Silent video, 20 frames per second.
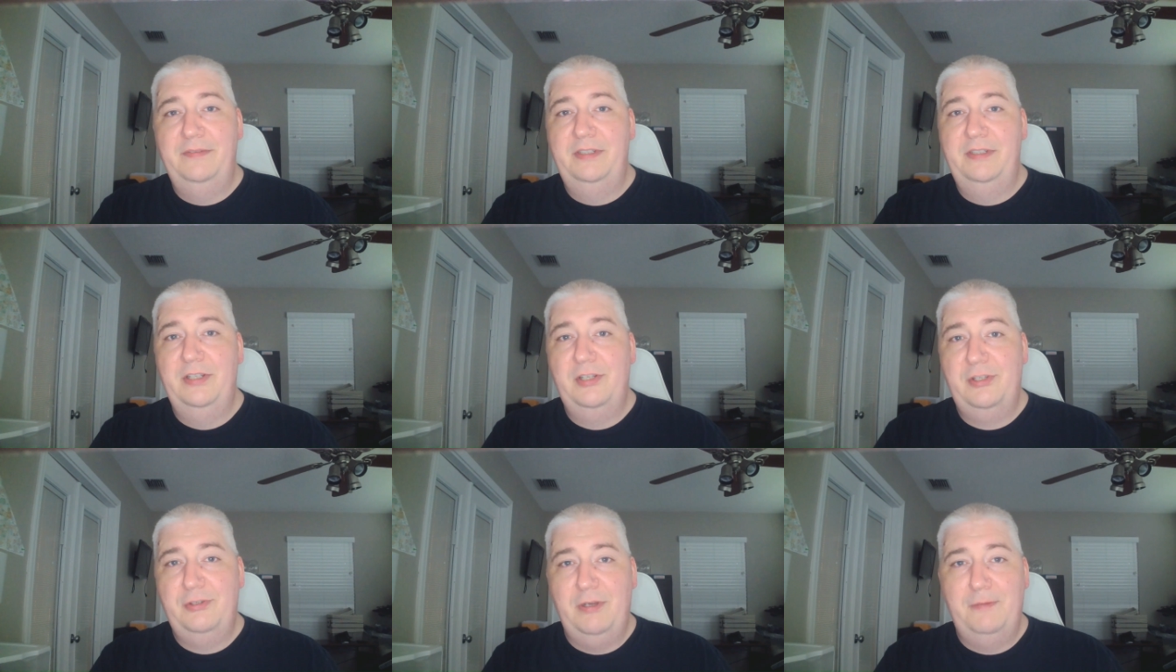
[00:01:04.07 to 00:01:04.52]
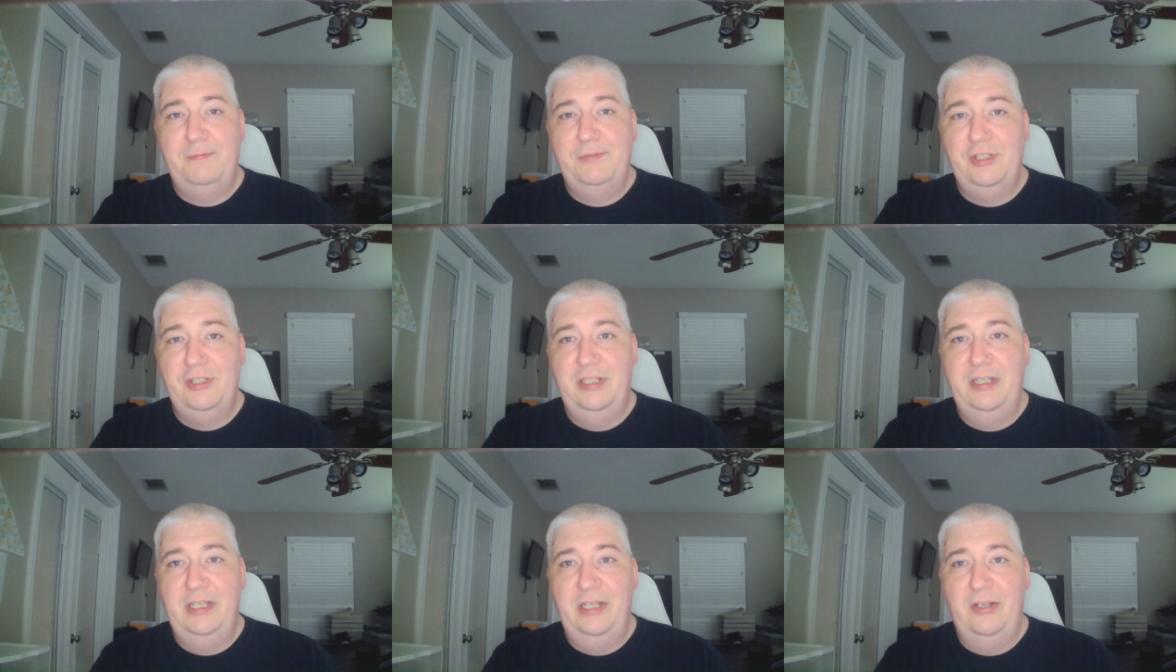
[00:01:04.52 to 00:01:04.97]
a
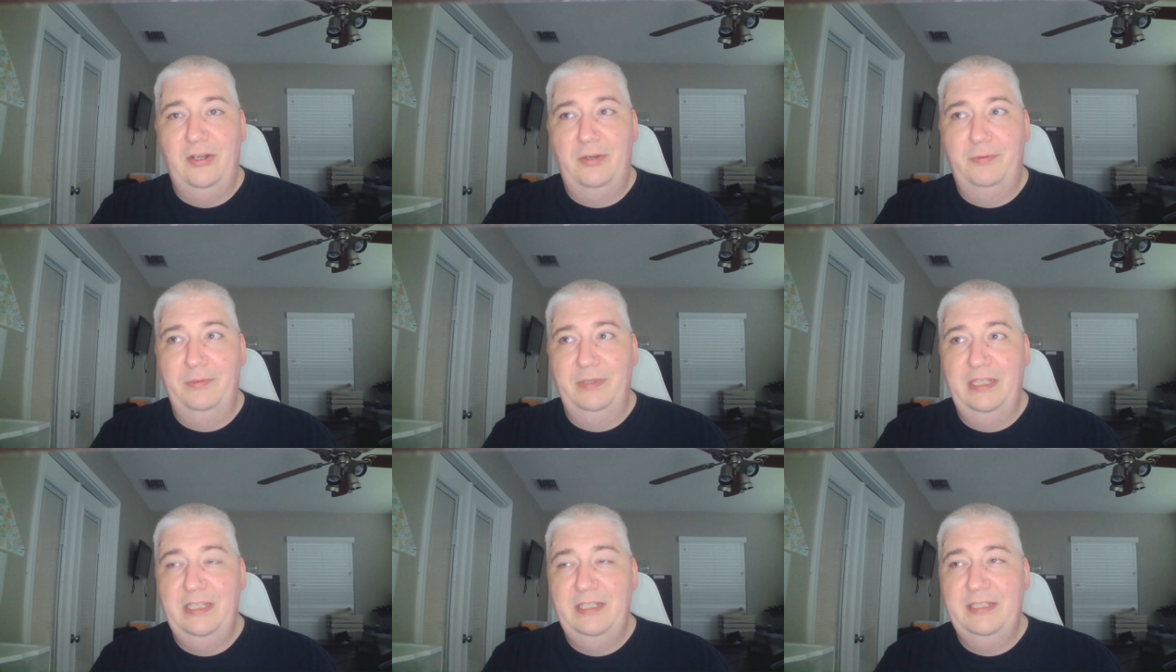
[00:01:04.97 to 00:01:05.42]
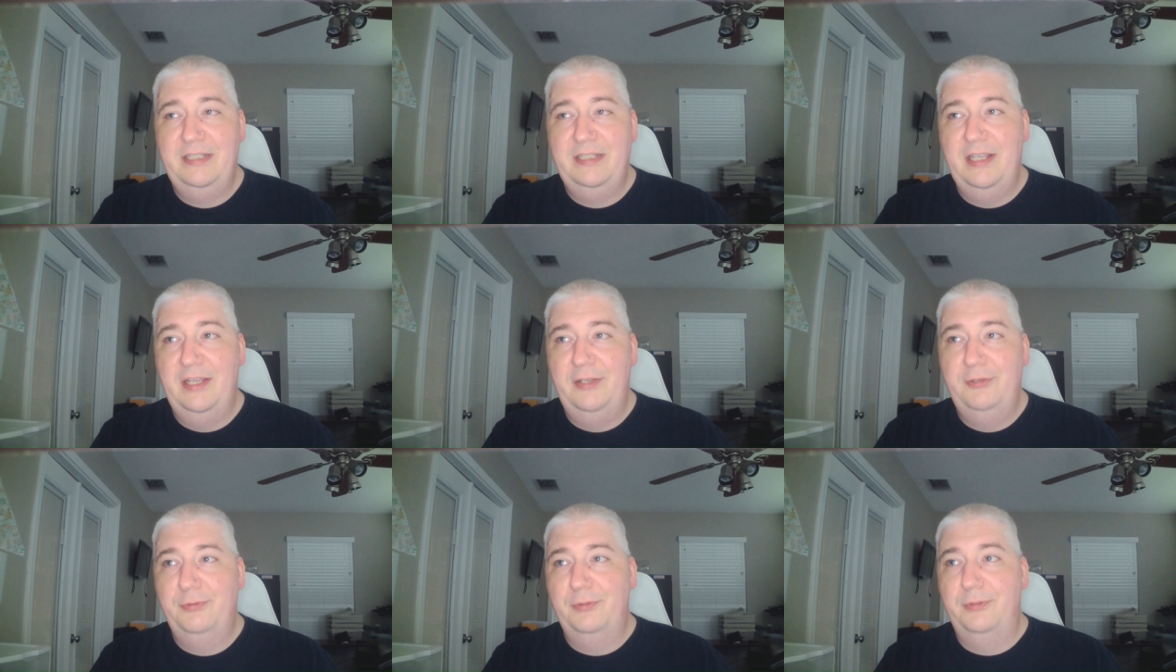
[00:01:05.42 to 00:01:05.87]
disruption in our release
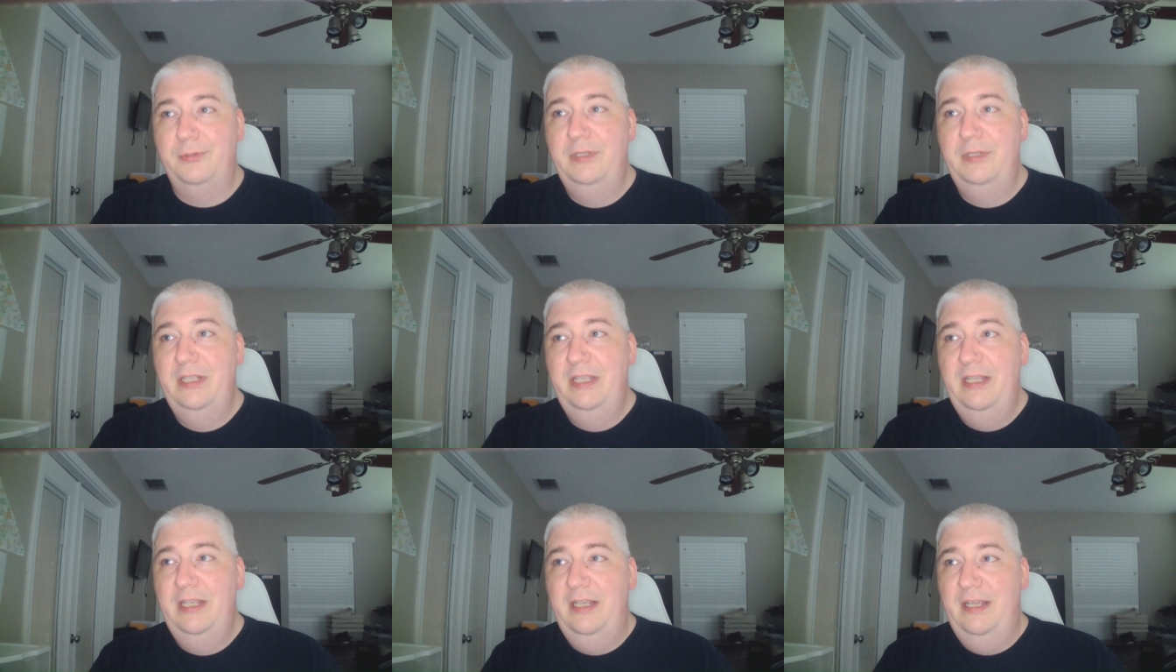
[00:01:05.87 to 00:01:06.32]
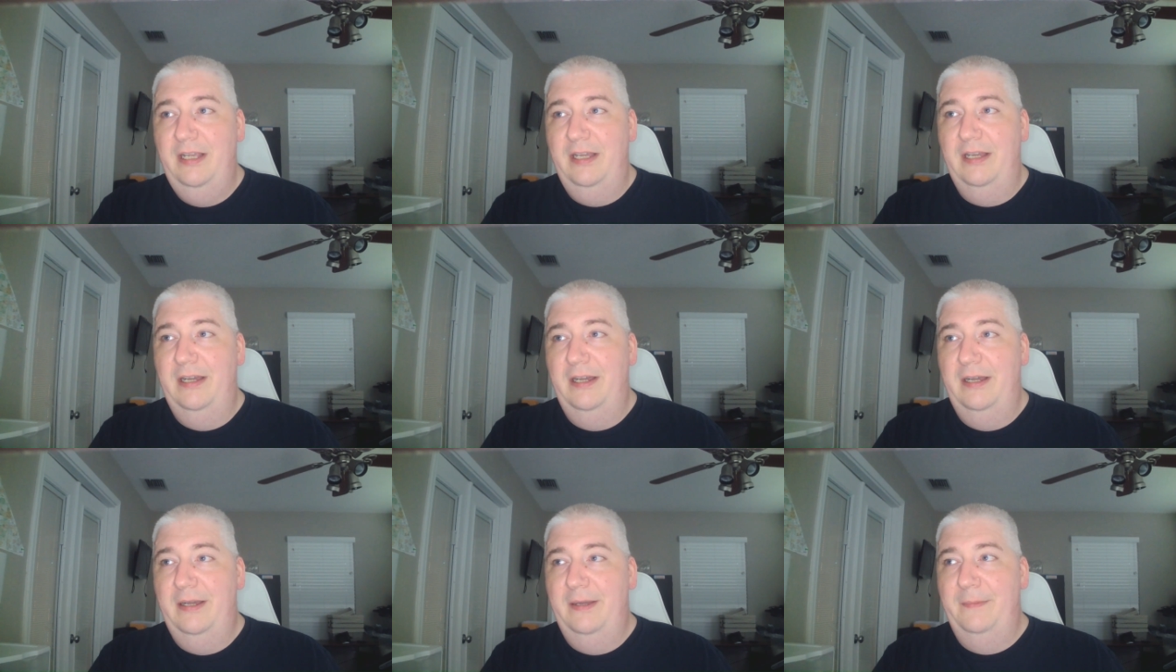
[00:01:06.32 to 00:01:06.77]
schedule.
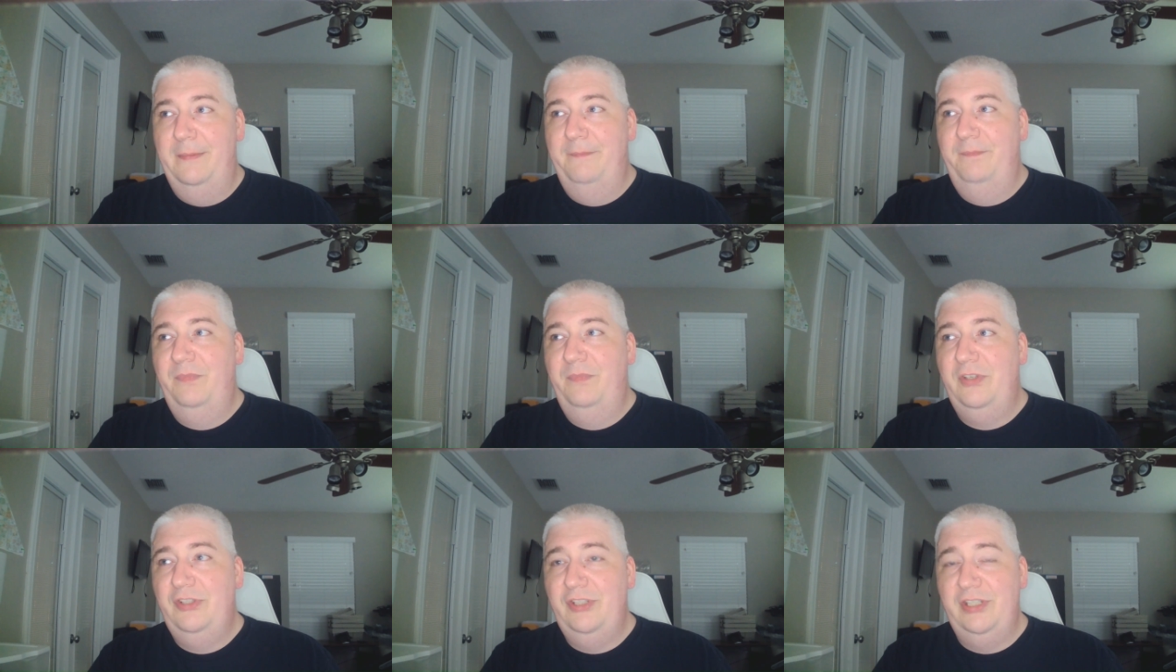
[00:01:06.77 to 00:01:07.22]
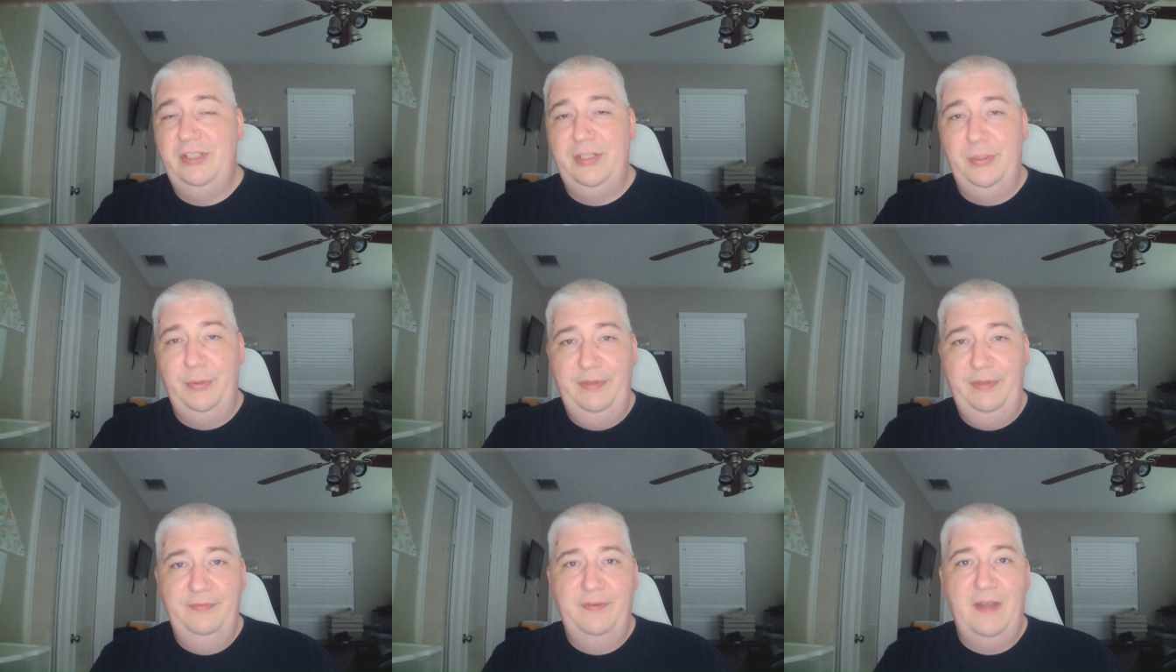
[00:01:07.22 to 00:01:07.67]
Um, she's
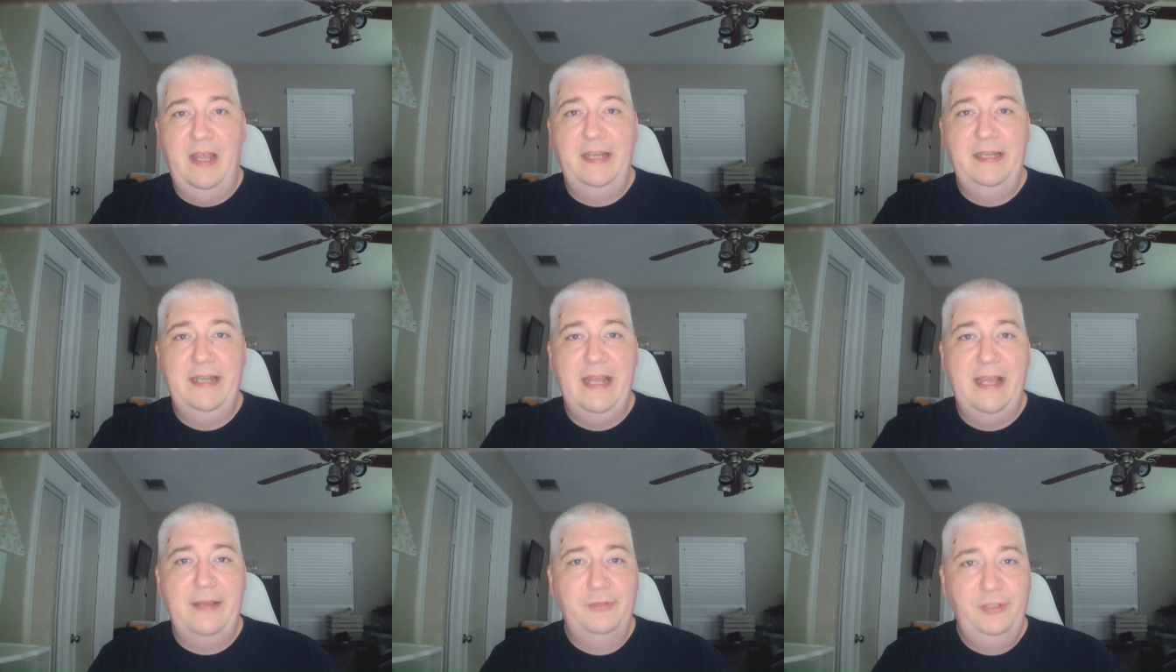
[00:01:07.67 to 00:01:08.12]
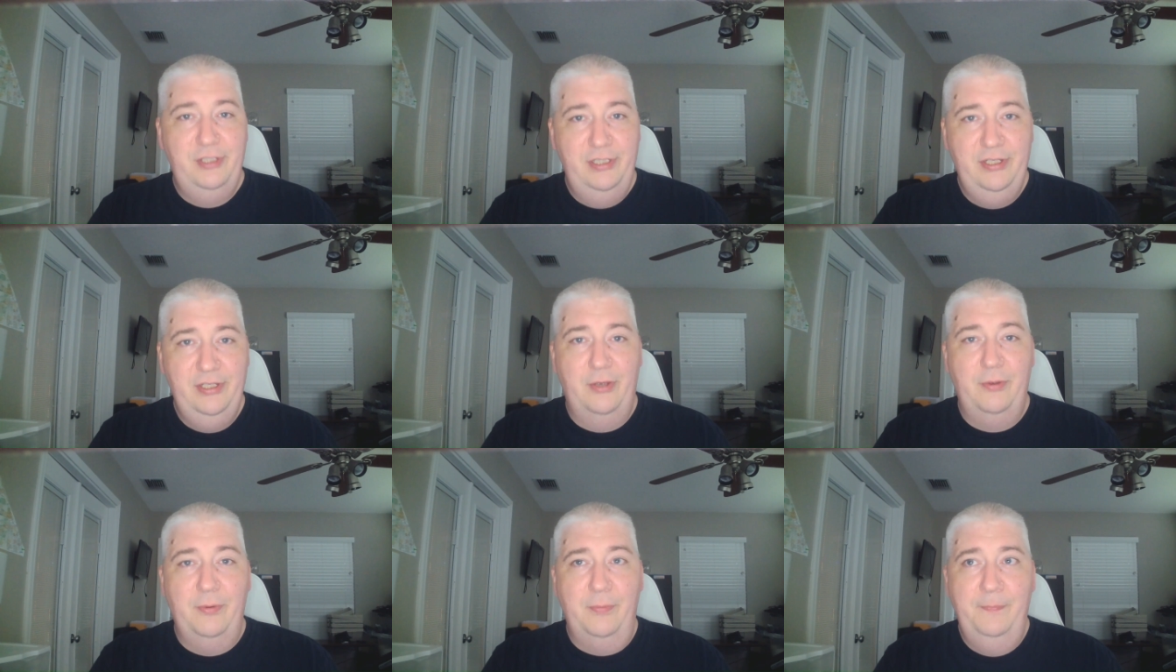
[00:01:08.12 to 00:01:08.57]
doing fine now. She's
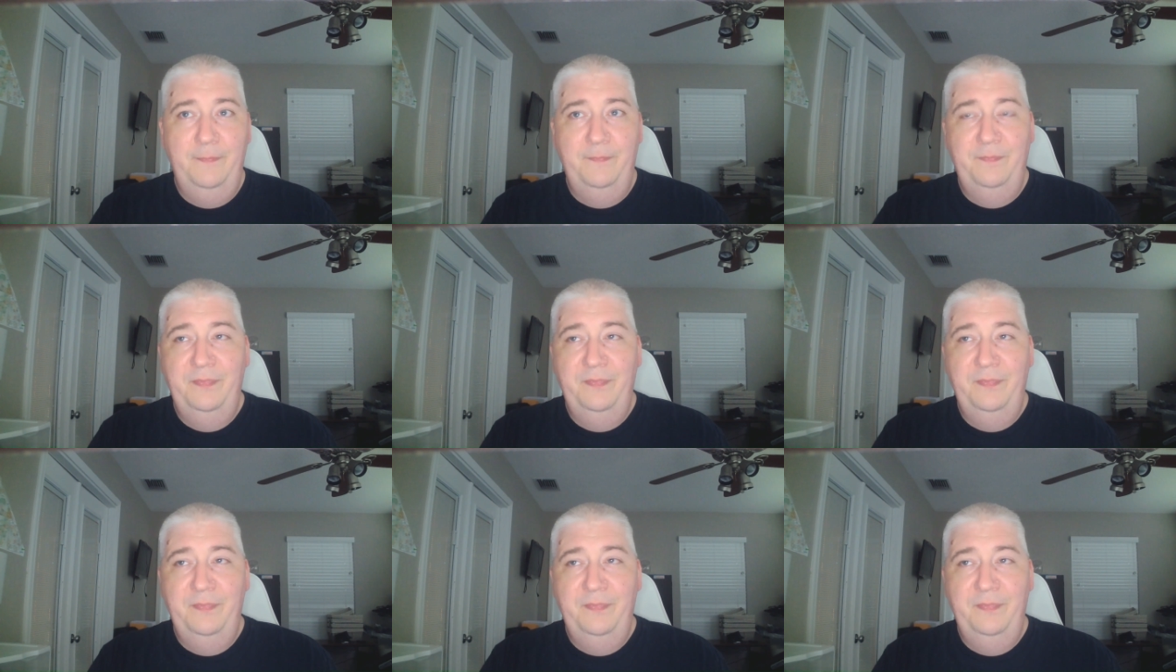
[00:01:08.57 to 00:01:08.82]
home.